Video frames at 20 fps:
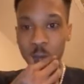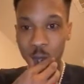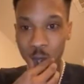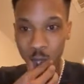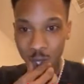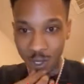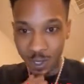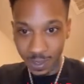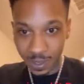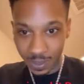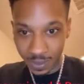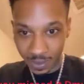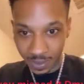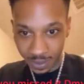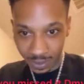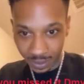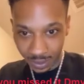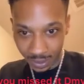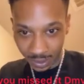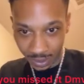
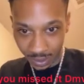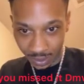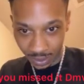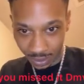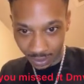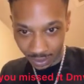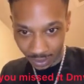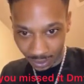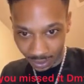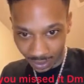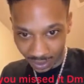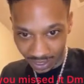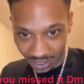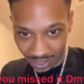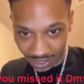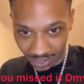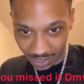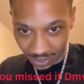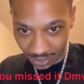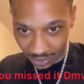
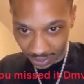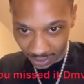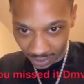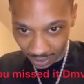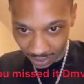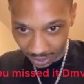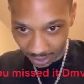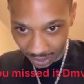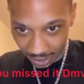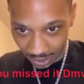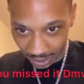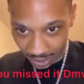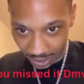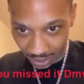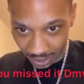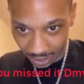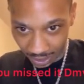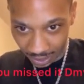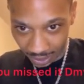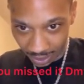
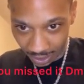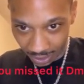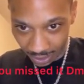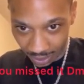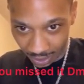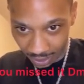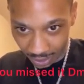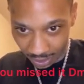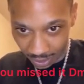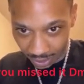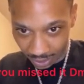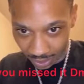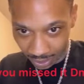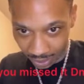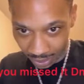[no speech]